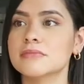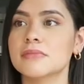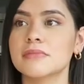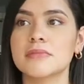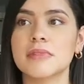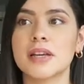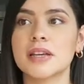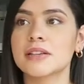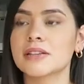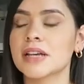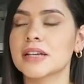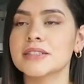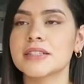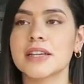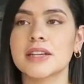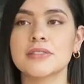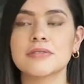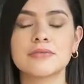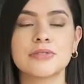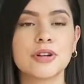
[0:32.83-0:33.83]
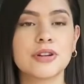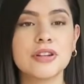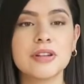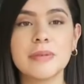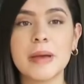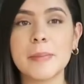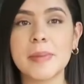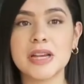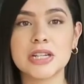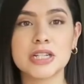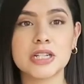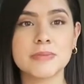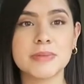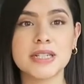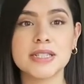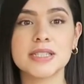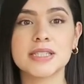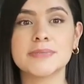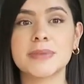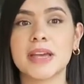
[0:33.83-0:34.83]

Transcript: I guess I can throw you my measurements.